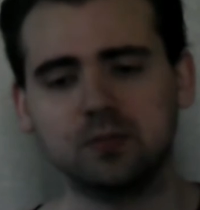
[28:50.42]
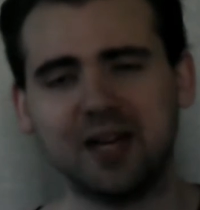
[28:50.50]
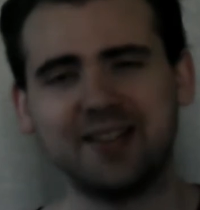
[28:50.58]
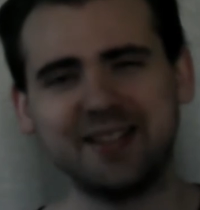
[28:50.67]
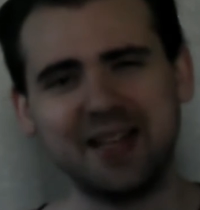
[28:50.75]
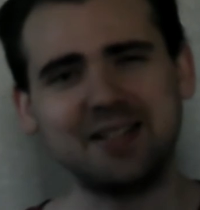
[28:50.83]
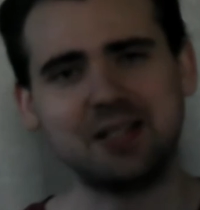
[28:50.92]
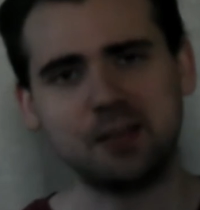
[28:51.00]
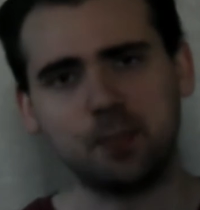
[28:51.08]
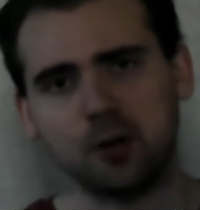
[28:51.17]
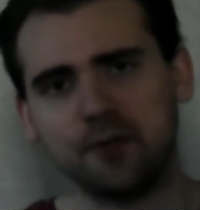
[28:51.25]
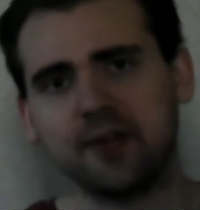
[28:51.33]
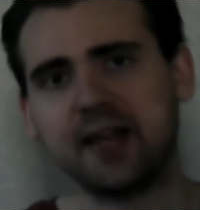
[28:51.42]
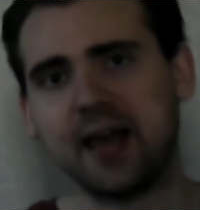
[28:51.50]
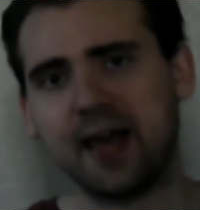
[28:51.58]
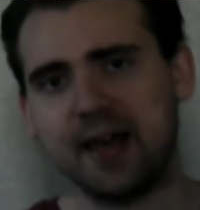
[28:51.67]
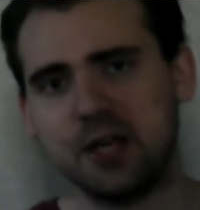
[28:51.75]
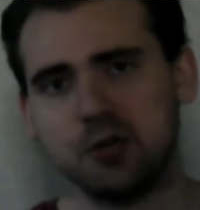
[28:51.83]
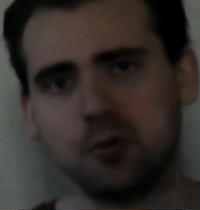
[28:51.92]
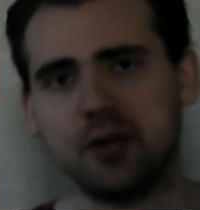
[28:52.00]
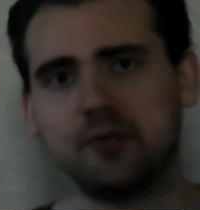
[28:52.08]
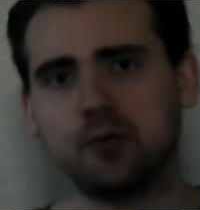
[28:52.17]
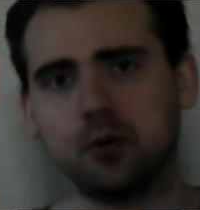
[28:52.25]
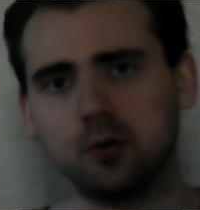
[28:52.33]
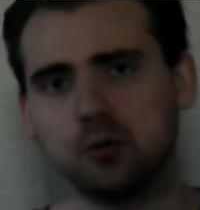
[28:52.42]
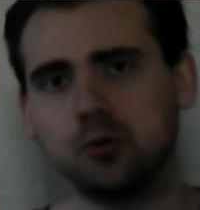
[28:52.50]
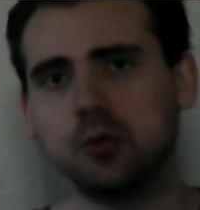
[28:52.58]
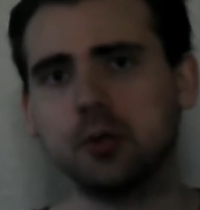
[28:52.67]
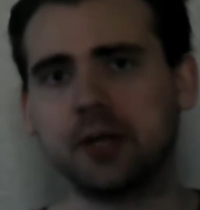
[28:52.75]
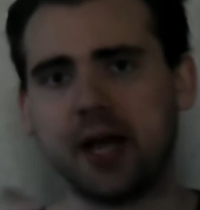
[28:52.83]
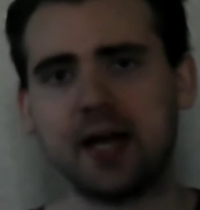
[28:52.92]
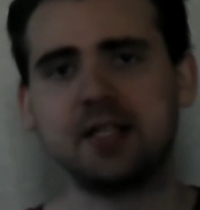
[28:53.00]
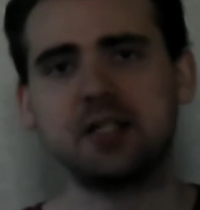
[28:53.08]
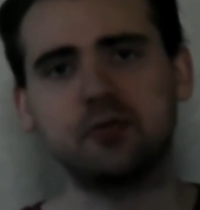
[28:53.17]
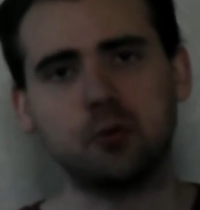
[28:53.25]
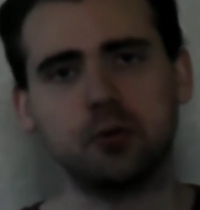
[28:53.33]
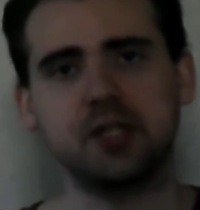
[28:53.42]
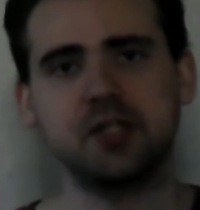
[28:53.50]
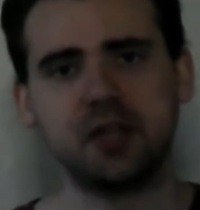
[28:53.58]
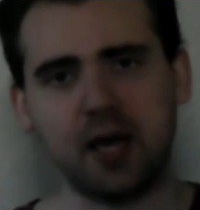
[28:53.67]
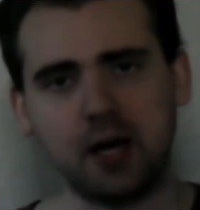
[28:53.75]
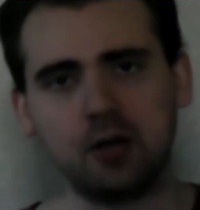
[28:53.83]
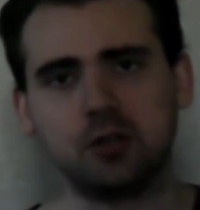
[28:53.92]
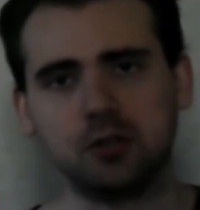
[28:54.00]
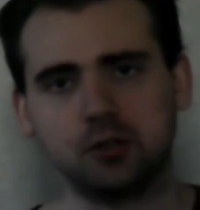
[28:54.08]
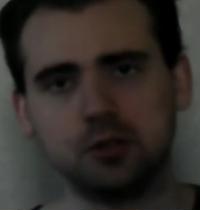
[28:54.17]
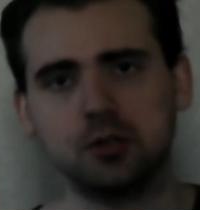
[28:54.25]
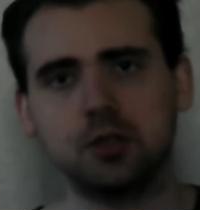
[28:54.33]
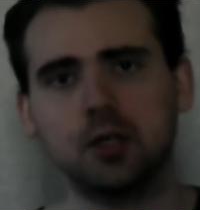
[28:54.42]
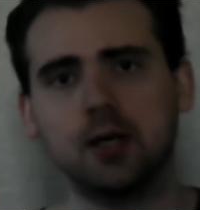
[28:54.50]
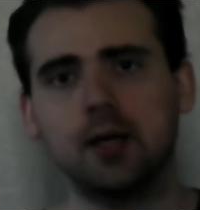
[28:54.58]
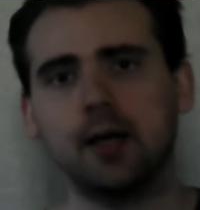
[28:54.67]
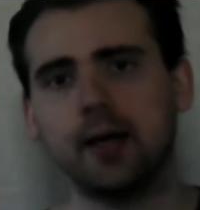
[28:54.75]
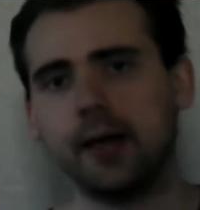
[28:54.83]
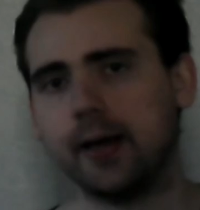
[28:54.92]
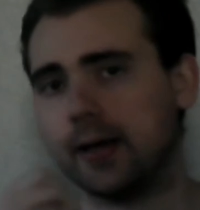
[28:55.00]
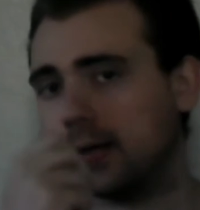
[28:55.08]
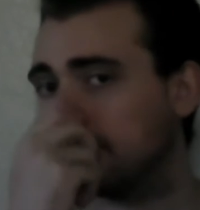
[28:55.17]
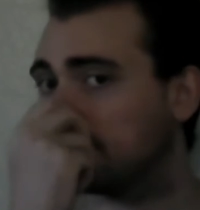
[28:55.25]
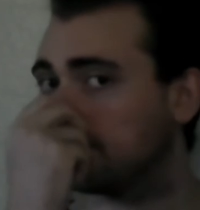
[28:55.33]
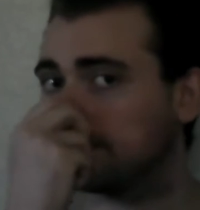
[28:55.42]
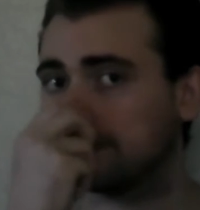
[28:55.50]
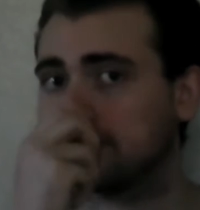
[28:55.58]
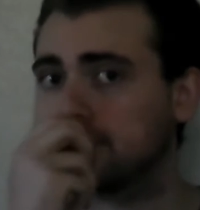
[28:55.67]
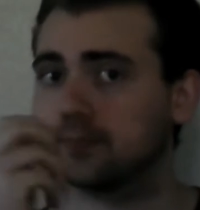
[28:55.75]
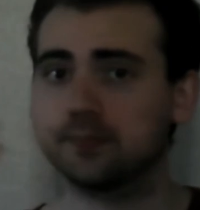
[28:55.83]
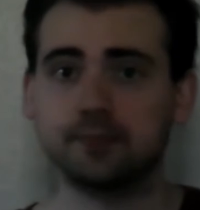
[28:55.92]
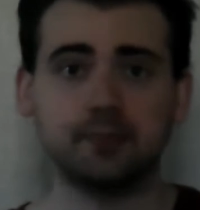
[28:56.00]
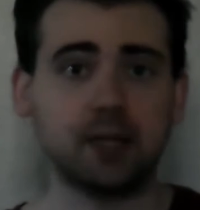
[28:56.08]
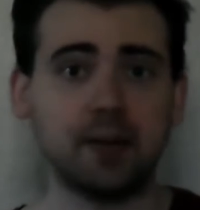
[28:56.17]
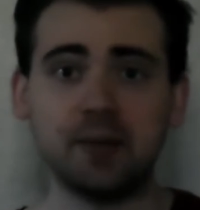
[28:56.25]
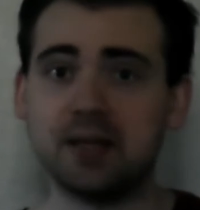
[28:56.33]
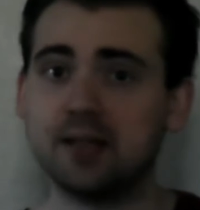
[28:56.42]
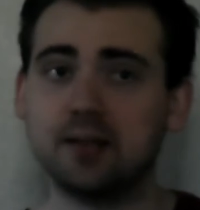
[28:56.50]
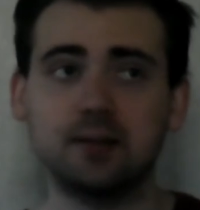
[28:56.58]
I think that's the perfect age range for who you're casting for these characters. And I mean,